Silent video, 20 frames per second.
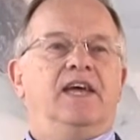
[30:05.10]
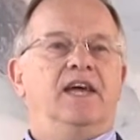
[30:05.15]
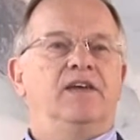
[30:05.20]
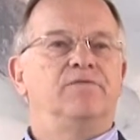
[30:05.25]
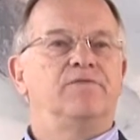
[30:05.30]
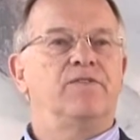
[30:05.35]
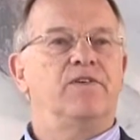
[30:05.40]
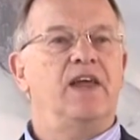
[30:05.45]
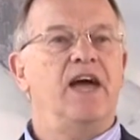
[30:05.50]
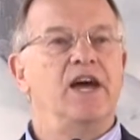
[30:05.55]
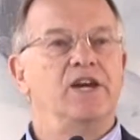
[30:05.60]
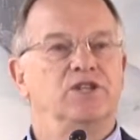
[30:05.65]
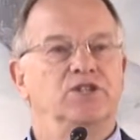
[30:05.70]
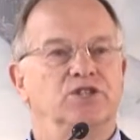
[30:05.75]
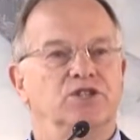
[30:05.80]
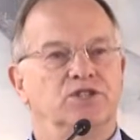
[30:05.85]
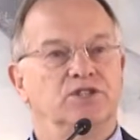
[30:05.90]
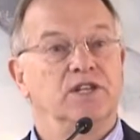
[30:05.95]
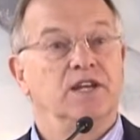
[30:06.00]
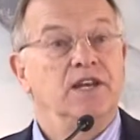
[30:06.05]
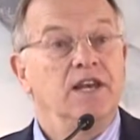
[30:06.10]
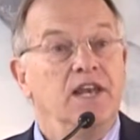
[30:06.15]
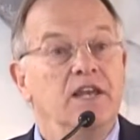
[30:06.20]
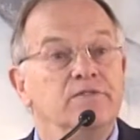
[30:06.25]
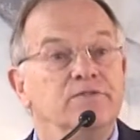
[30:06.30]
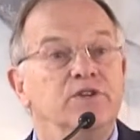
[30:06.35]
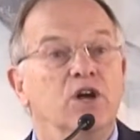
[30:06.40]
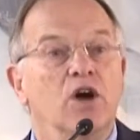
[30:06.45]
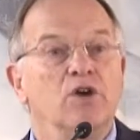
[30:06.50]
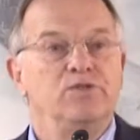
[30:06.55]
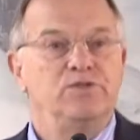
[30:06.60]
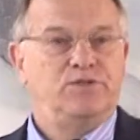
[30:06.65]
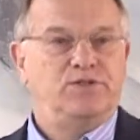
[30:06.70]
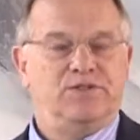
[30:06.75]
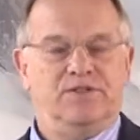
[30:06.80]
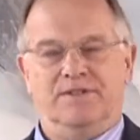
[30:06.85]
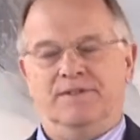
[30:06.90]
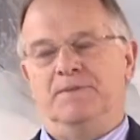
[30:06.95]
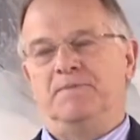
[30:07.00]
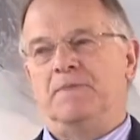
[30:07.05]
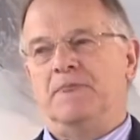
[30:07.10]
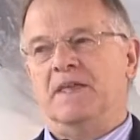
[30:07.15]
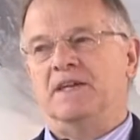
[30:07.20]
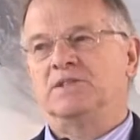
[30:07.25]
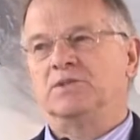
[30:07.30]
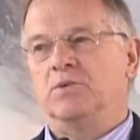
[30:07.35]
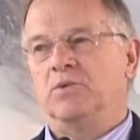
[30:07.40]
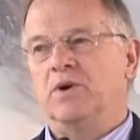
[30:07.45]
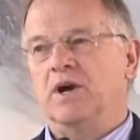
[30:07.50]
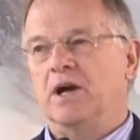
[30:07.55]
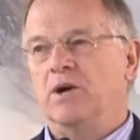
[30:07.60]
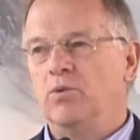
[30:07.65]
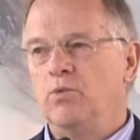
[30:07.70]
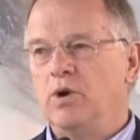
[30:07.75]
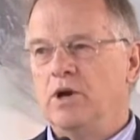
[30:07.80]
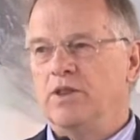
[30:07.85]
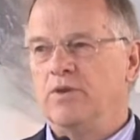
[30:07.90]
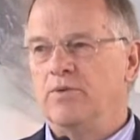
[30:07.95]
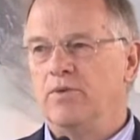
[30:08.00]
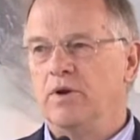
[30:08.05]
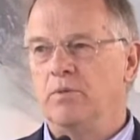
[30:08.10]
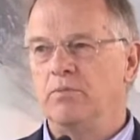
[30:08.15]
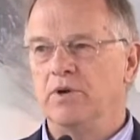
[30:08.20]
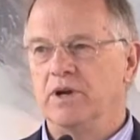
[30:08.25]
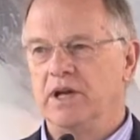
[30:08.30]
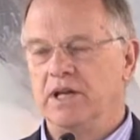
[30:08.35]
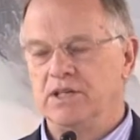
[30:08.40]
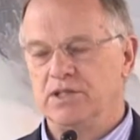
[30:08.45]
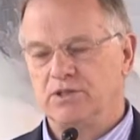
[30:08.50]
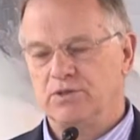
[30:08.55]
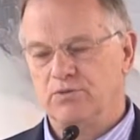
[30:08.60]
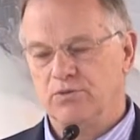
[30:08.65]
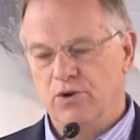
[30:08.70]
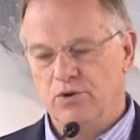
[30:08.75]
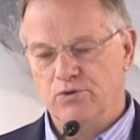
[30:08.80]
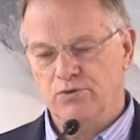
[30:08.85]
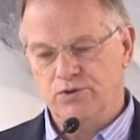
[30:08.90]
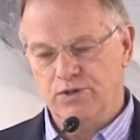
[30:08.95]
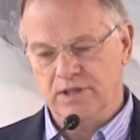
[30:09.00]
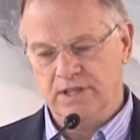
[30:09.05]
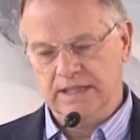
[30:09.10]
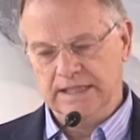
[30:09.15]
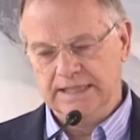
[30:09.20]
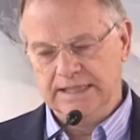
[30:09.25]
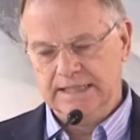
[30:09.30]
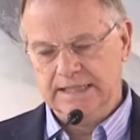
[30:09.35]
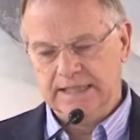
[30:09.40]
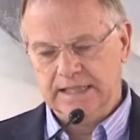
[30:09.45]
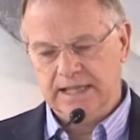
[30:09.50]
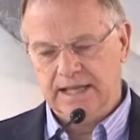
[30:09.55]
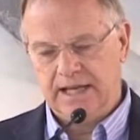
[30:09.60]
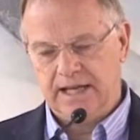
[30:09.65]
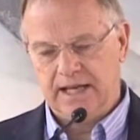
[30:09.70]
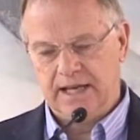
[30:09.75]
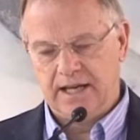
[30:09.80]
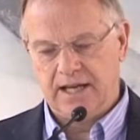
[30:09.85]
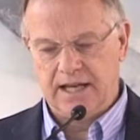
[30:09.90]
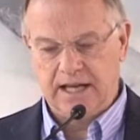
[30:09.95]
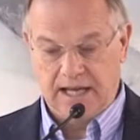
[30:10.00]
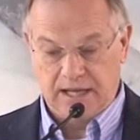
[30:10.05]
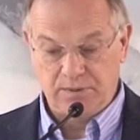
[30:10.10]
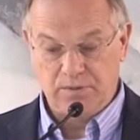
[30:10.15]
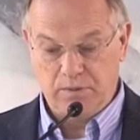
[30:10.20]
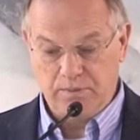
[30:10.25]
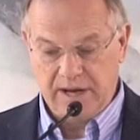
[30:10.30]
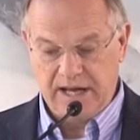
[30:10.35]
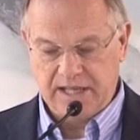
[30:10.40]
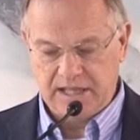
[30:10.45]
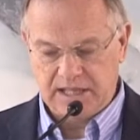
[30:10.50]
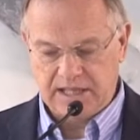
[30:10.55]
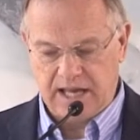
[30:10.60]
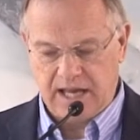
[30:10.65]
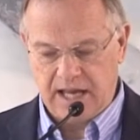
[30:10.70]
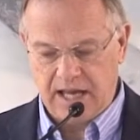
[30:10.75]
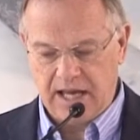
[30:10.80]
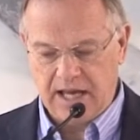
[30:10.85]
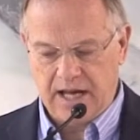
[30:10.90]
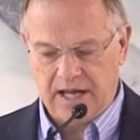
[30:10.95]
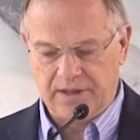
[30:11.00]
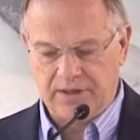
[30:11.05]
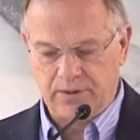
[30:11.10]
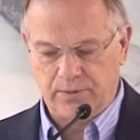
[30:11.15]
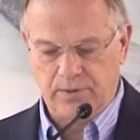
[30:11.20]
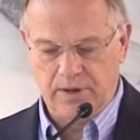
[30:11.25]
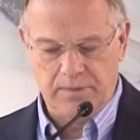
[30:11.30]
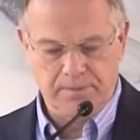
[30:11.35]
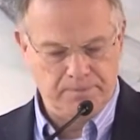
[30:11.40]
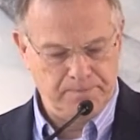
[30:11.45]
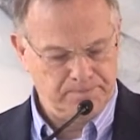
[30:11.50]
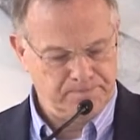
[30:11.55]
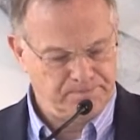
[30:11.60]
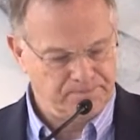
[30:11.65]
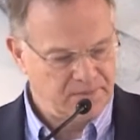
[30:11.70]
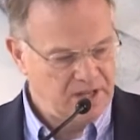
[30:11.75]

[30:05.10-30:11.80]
enfleshed, lived out, as it were, where the rubber hits the road, uh, as we might say, at the rim.